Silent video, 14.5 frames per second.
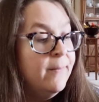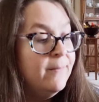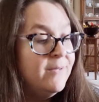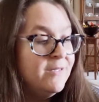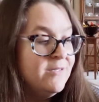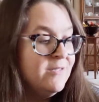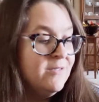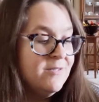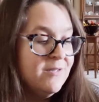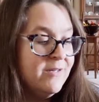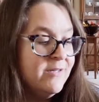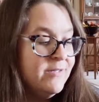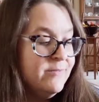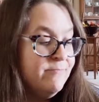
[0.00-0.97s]
It's
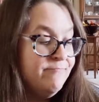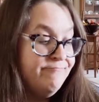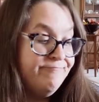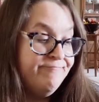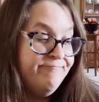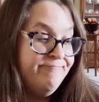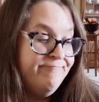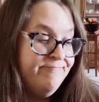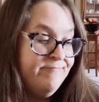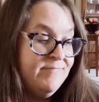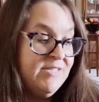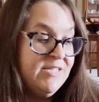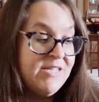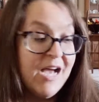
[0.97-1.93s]

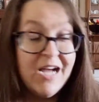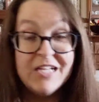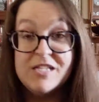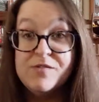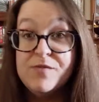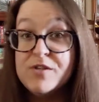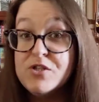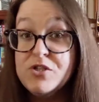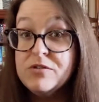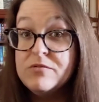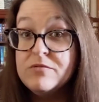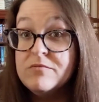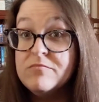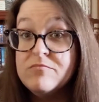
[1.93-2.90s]
science
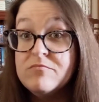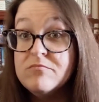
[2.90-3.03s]
fiction,